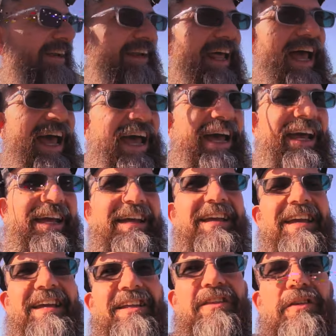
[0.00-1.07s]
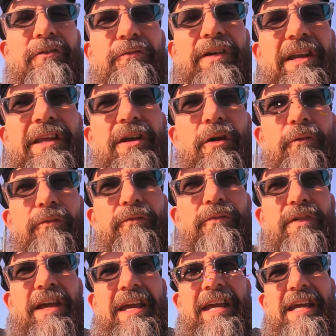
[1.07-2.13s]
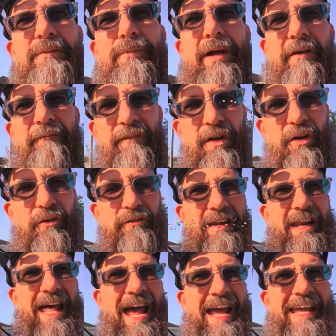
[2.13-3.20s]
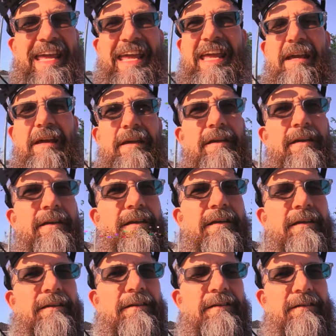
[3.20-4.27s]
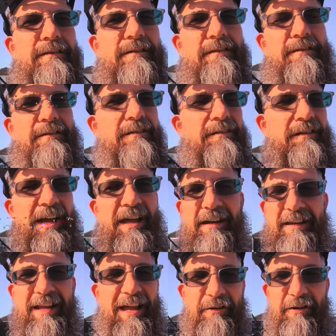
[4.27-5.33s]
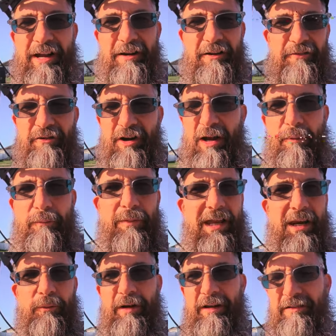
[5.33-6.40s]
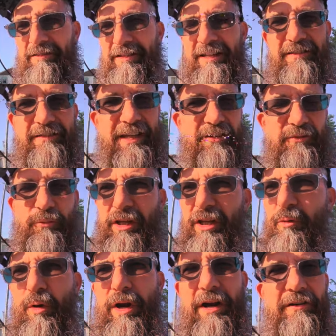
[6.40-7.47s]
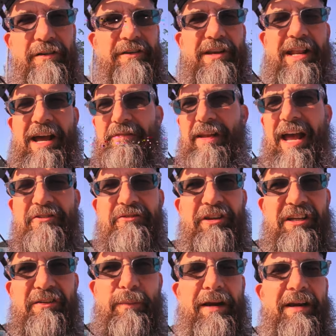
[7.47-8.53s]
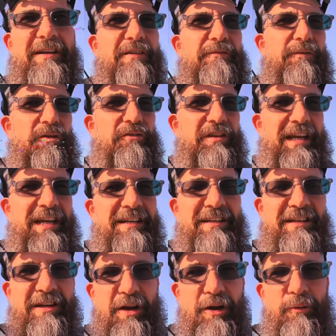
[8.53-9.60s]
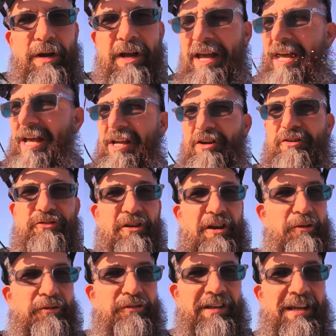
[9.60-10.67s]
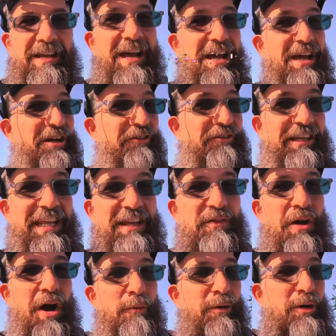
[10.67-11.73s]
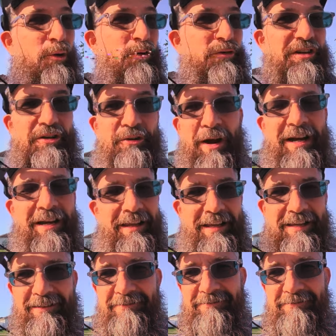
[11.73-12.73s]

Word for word: lag in the video feed, but it feels laggy. I, don't know how to describe it. But anyways, it, it's really weird. You'd have to actually experience it firsthand to know because you're not going to see it because the DVR records it correctly.